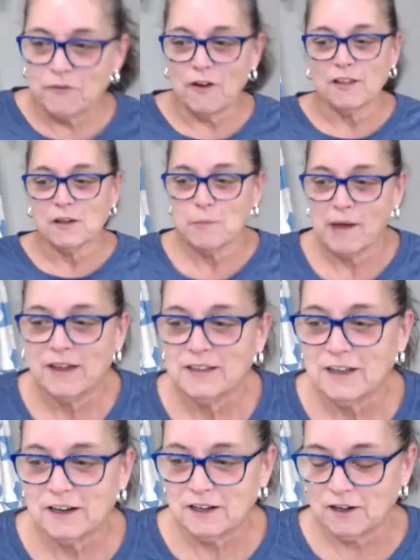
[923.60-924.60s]
falling
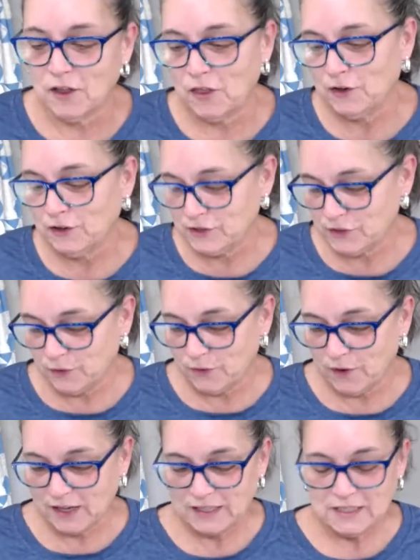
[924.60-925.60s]
behind on another.
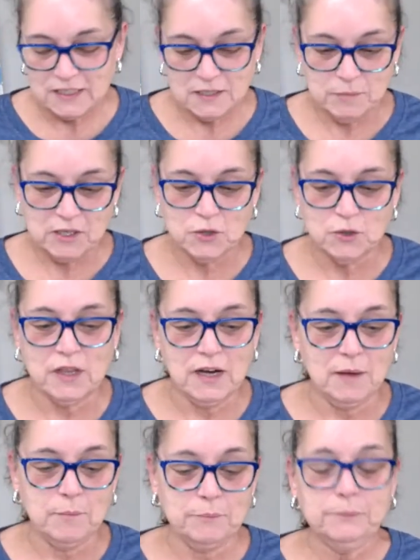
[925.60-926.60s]
So I need to make sure that
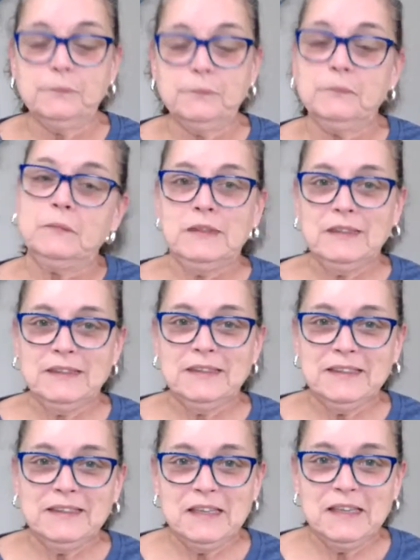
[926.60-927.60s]
I'm
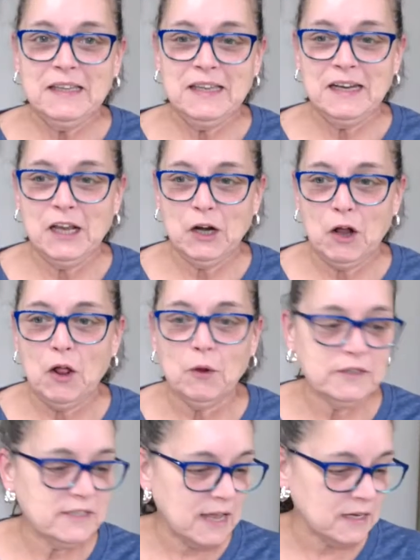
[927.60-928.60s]
getting it all
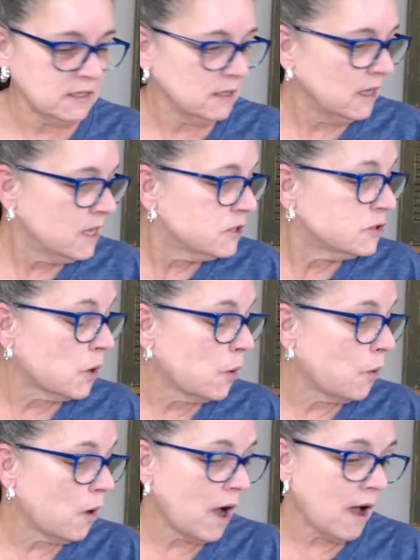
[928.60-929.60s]
set.
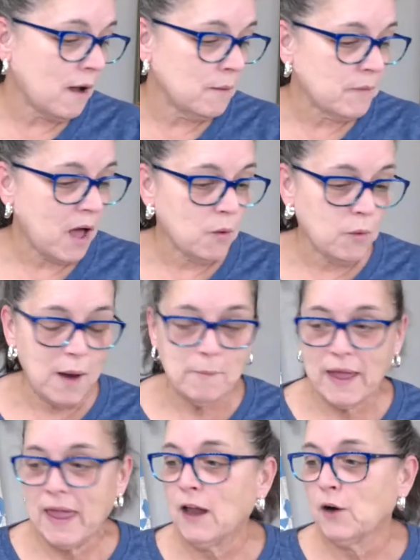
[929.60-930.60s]
So I'll wrap
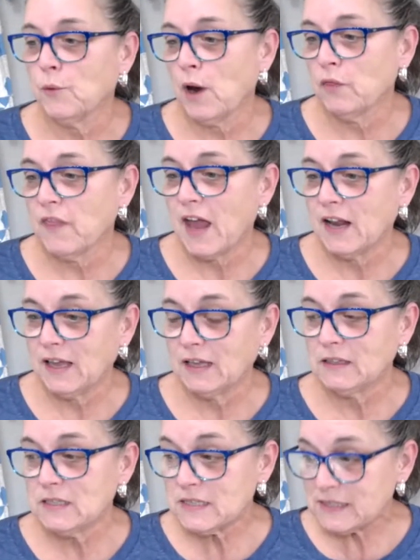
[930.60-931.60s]
my head around that
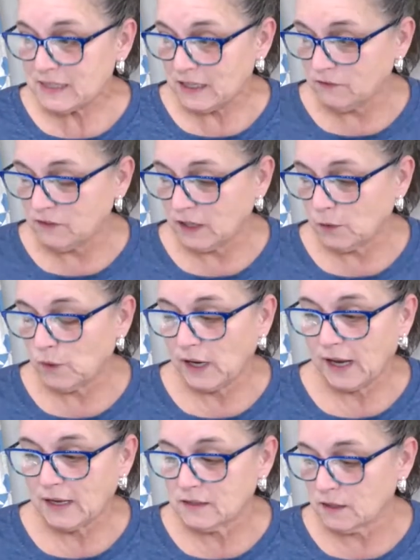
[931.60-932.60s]
again this evening when
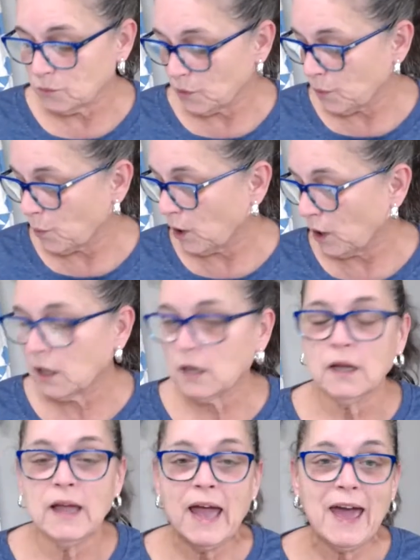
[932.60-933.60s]
I get done with work.
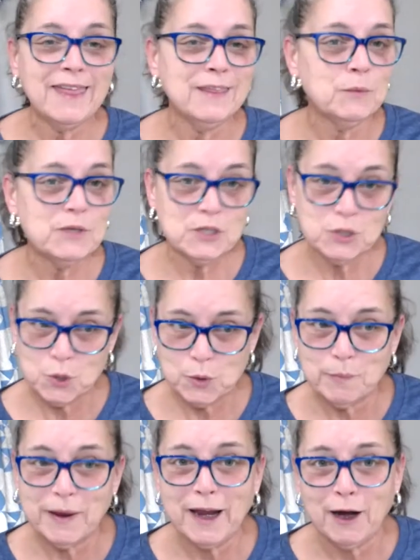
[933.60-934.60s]
I think we just
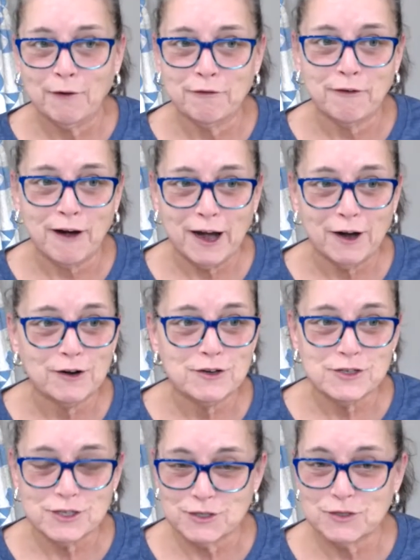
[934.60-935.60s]
heard my air fryer
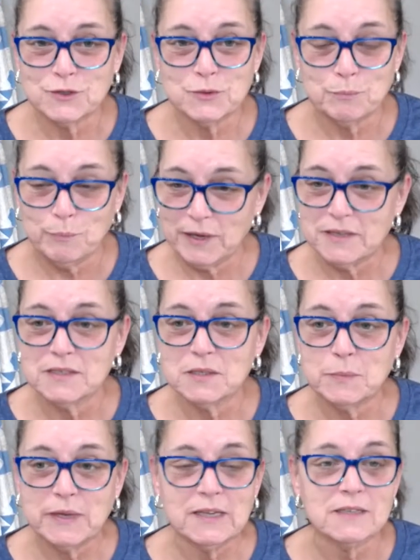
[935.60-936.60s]
just buzz
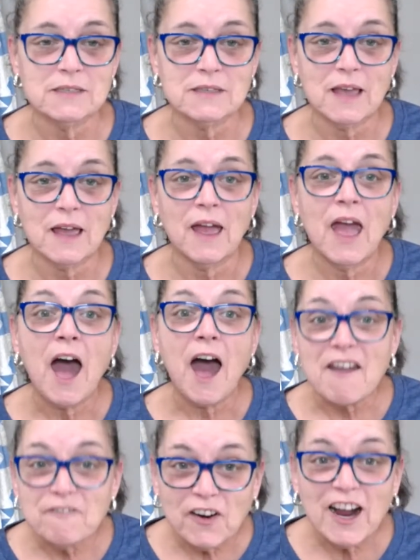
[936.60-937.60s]
because
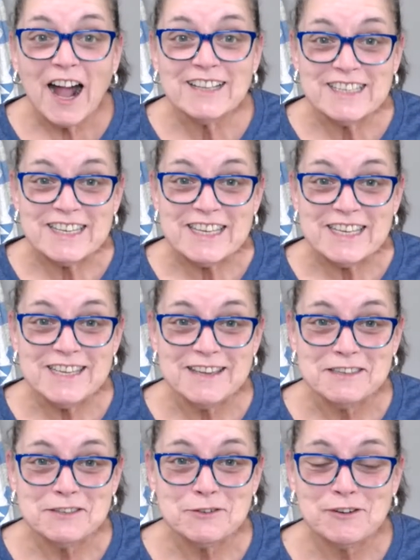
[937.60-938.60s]
I forgot to eat
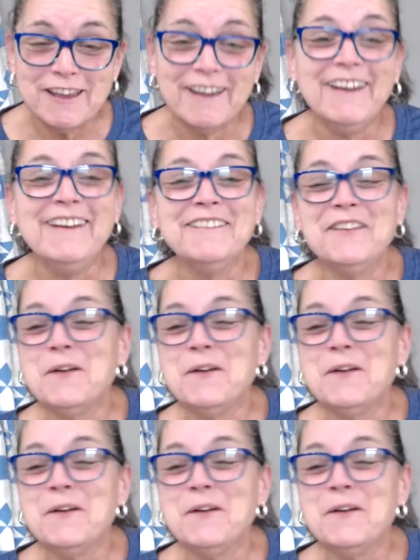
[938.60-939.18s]
yesterday